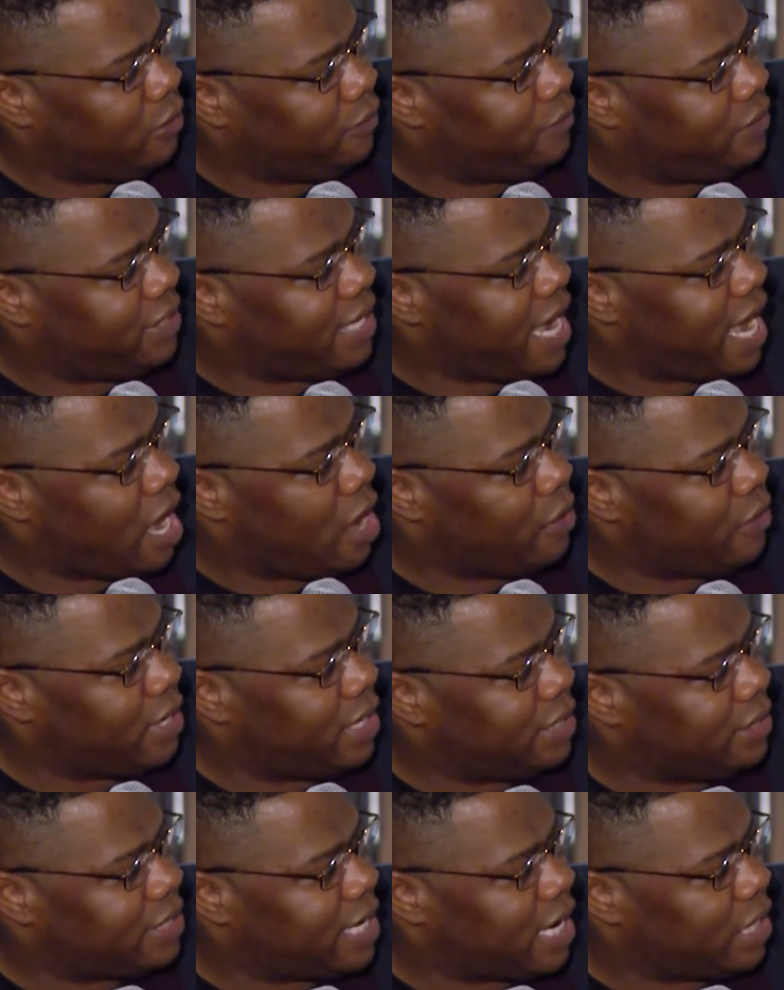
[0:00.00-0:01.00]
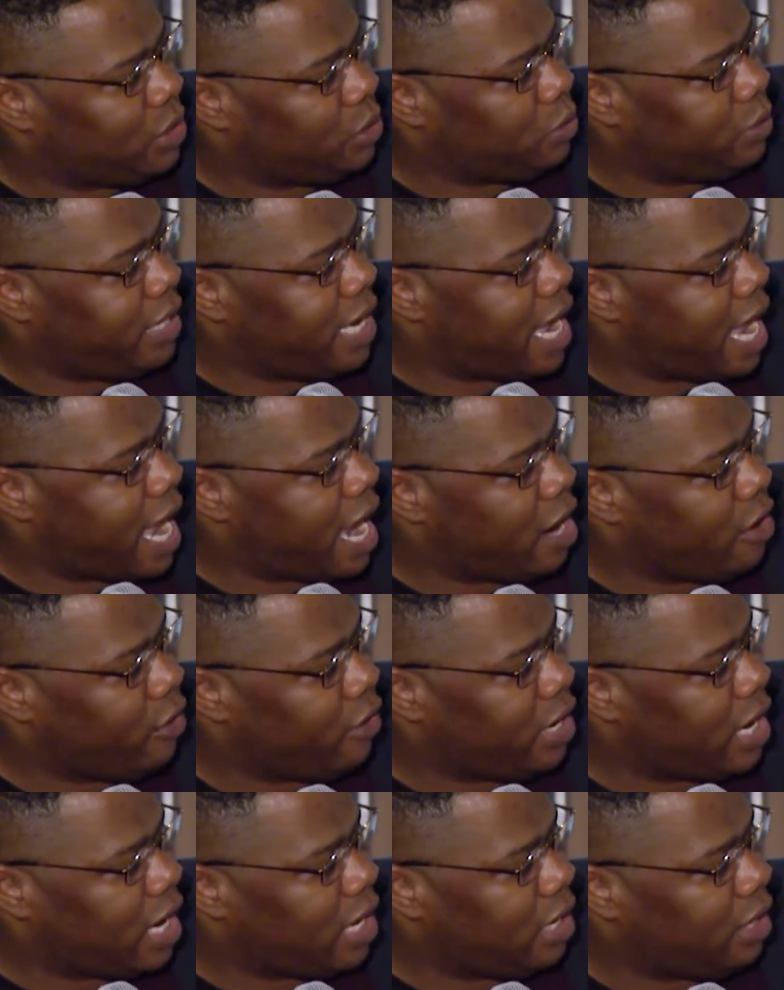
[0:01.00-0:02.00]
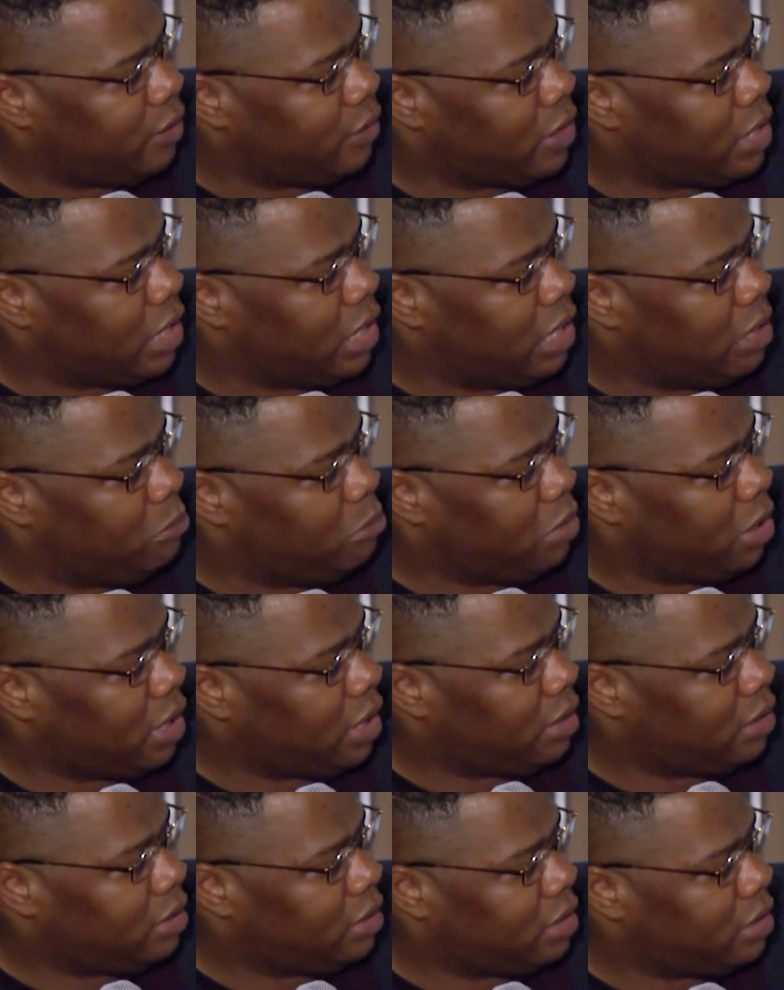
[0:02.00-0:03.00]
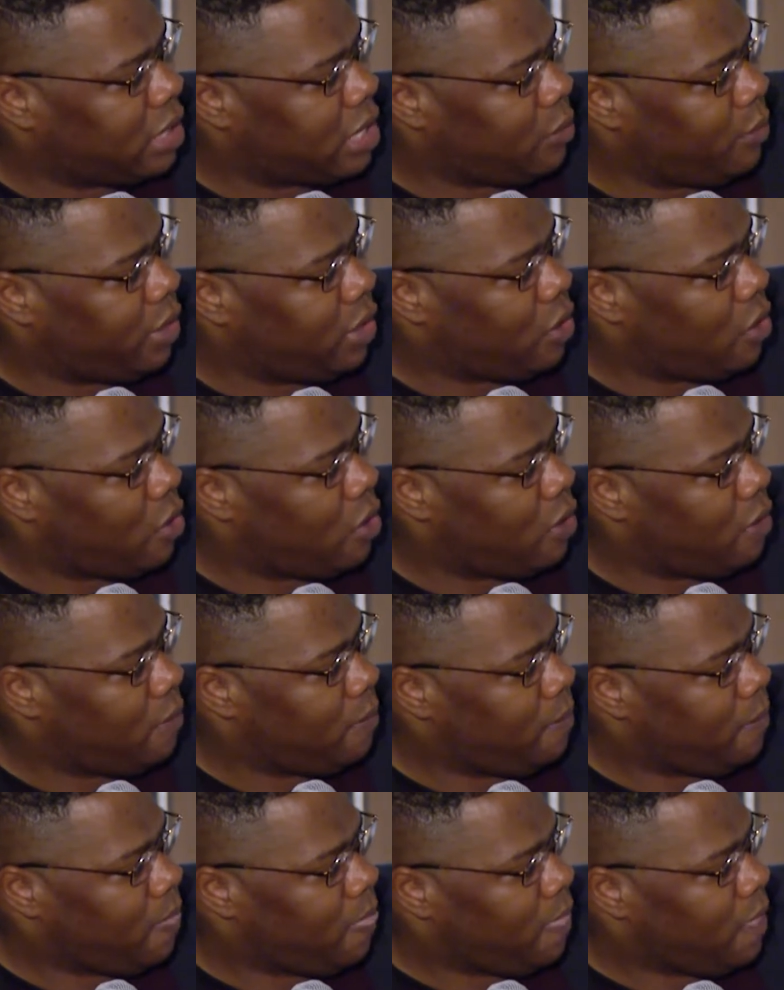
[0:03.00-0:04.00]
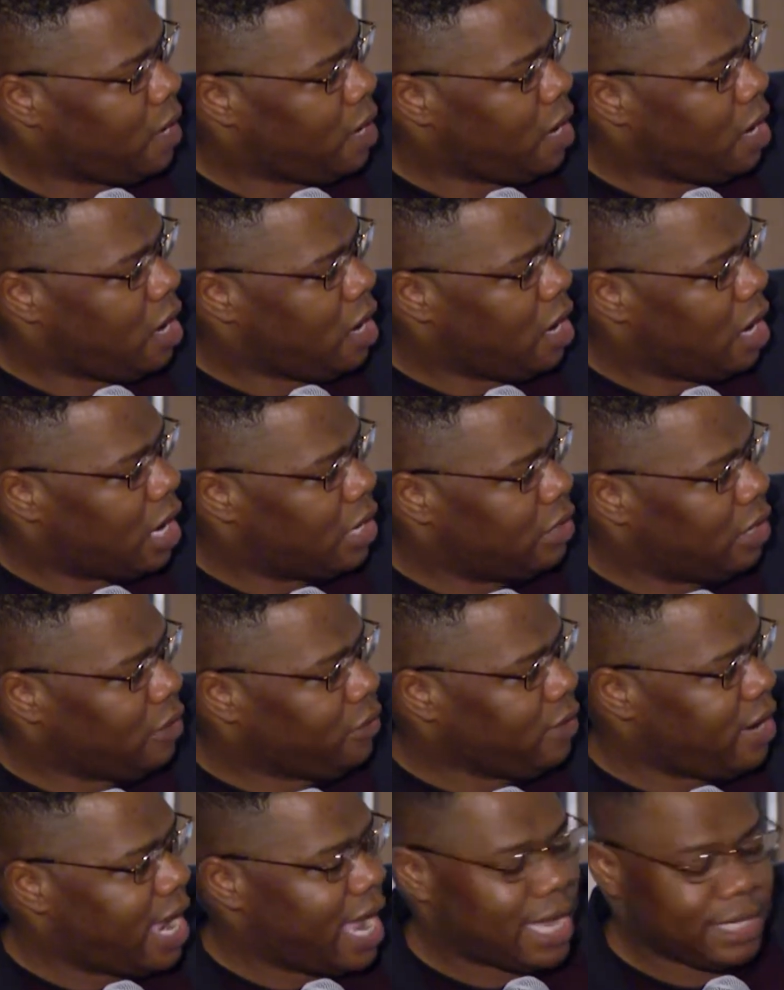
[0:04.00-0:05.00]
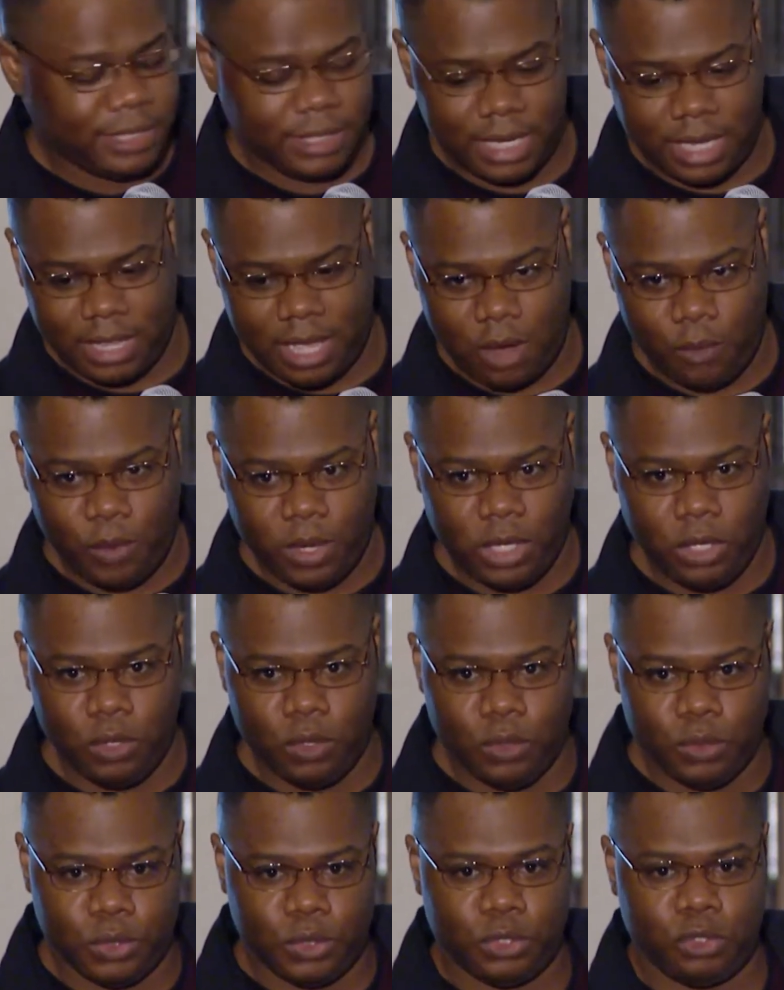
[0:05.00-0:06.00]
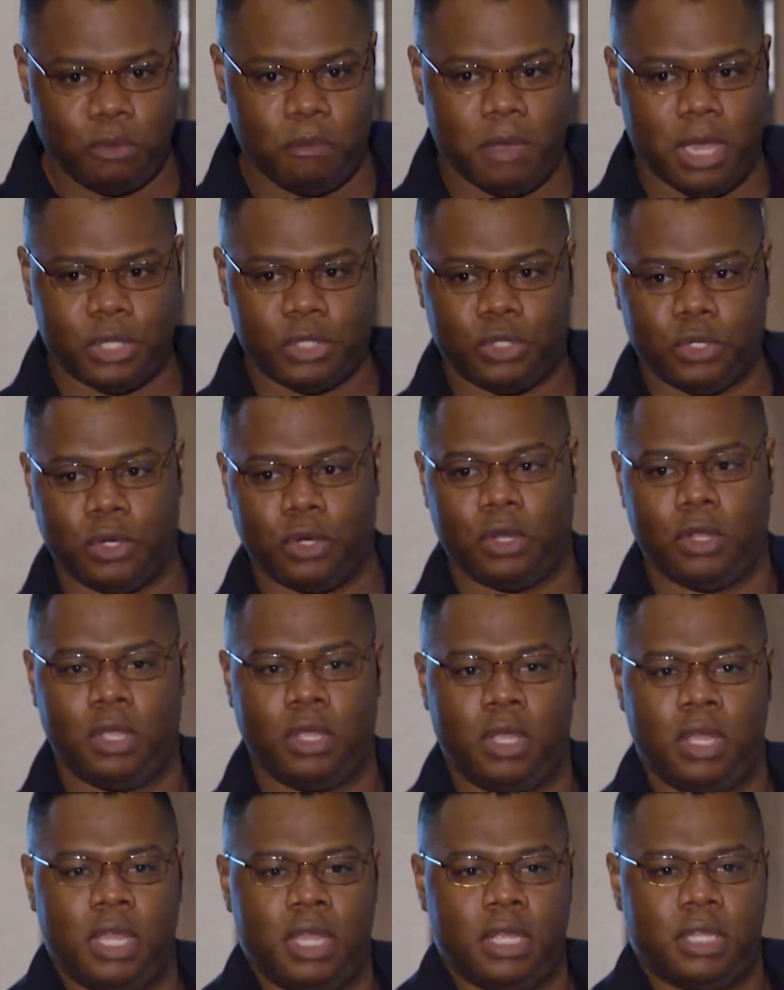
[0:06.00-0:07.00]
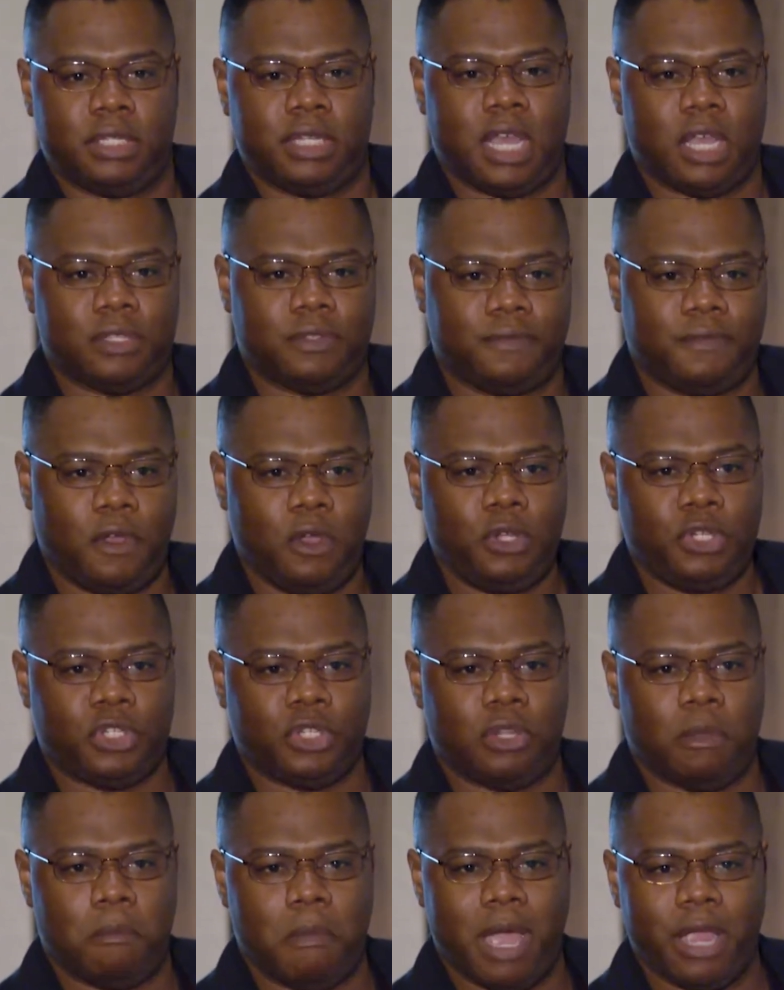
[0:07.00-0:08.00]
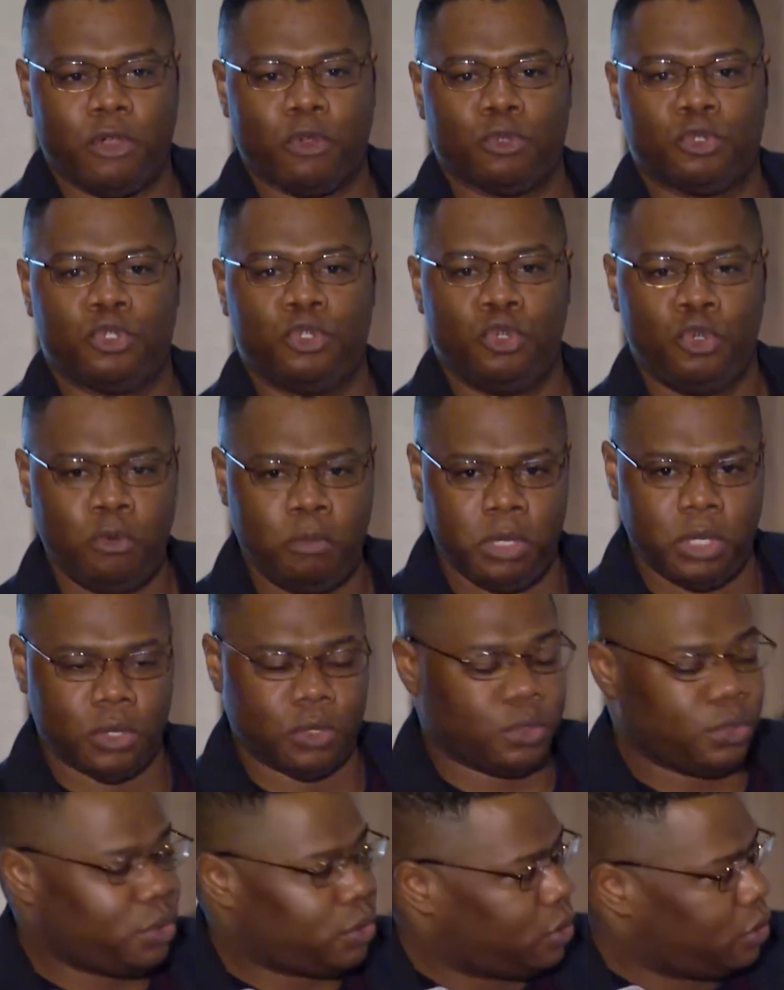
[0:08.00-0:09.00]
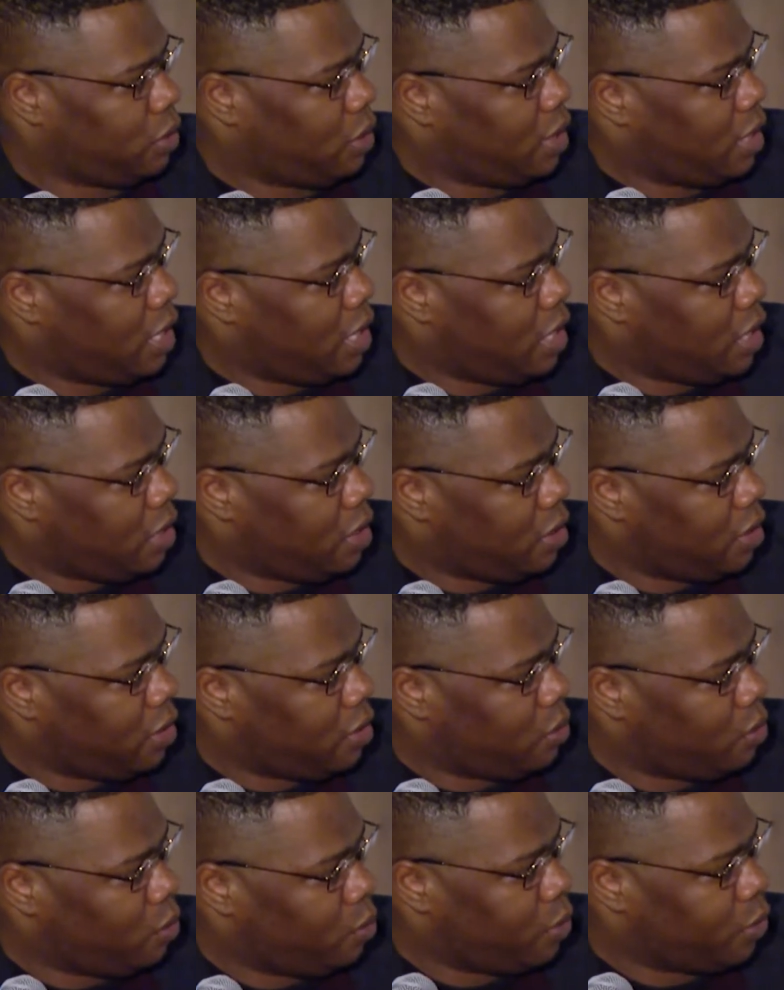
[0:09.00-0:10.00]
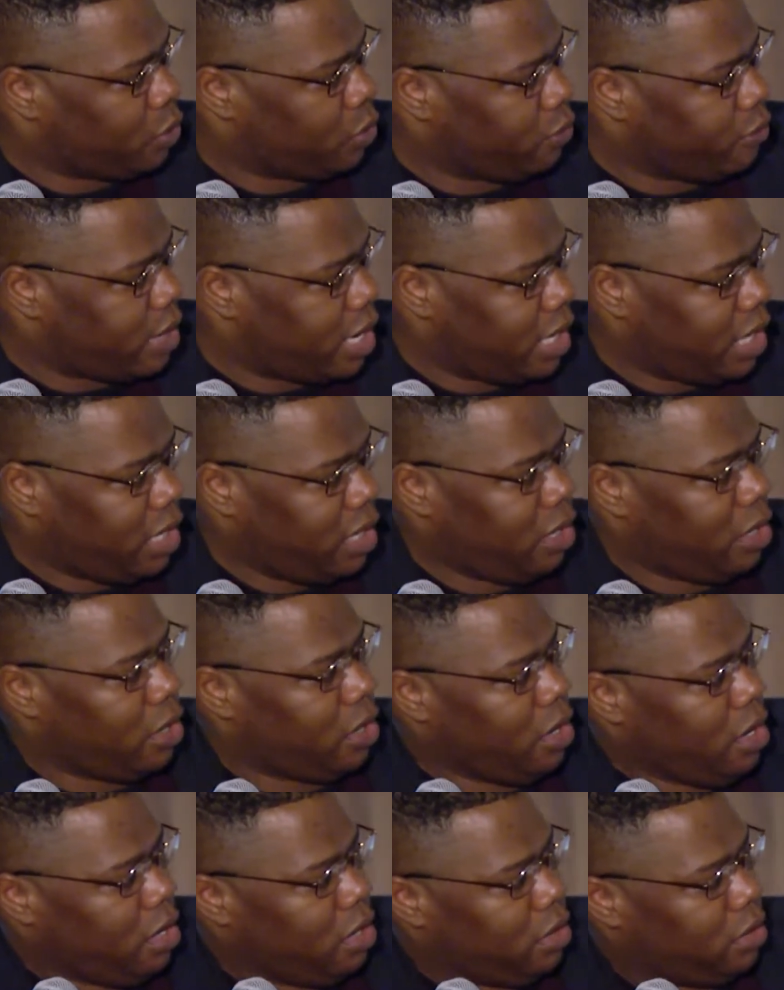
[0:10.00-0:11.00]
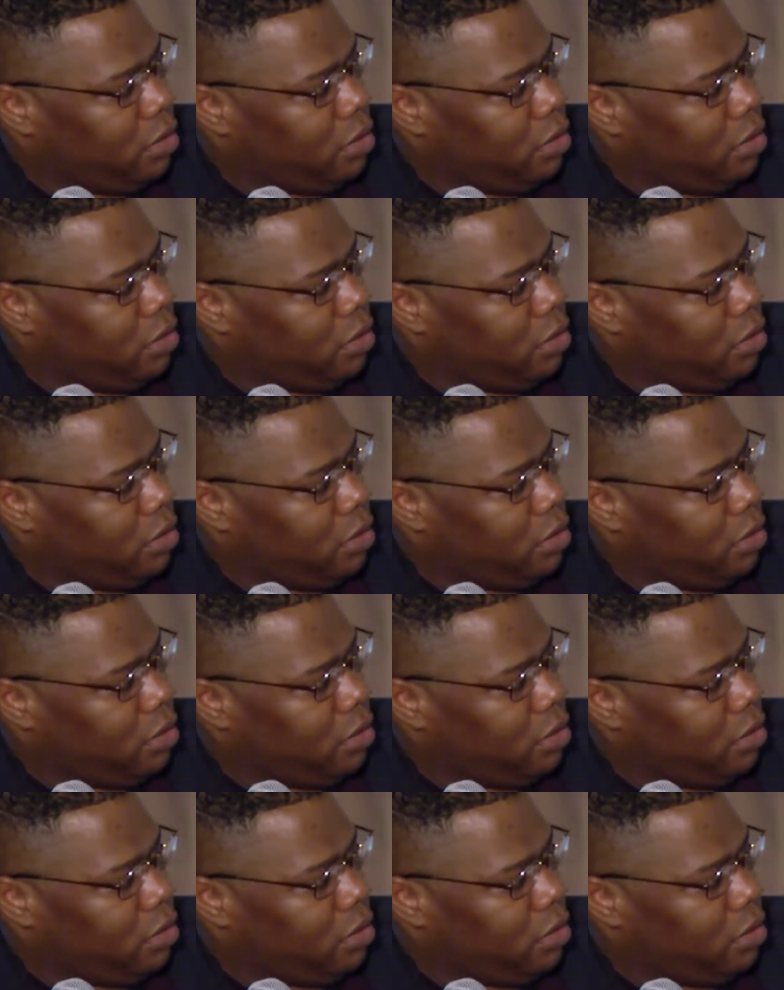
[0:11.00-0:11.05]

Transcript: of tau that is actually aggregating, the clumping that we call. Another assay that we use to measure tau's function, the microtubules, which are right here,